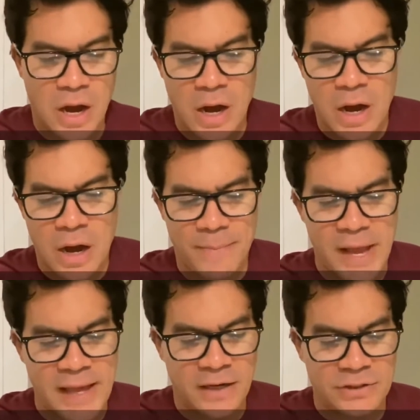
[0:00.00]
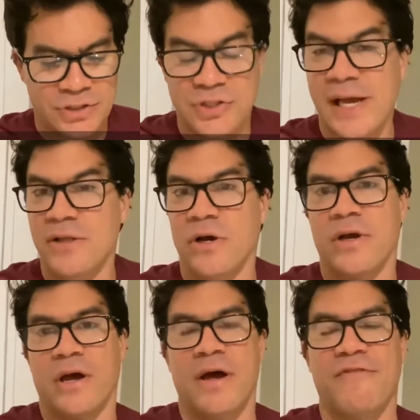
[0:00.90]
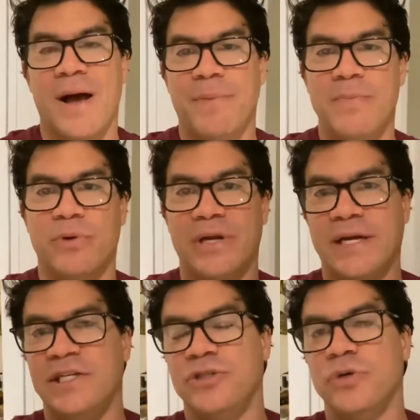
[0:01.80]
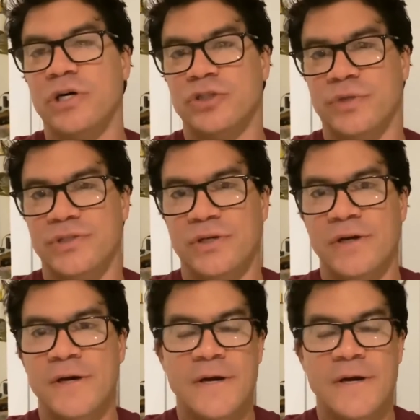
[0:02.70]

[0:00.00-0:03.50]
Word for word: And I'll just say, look, I've got people in 92 countries,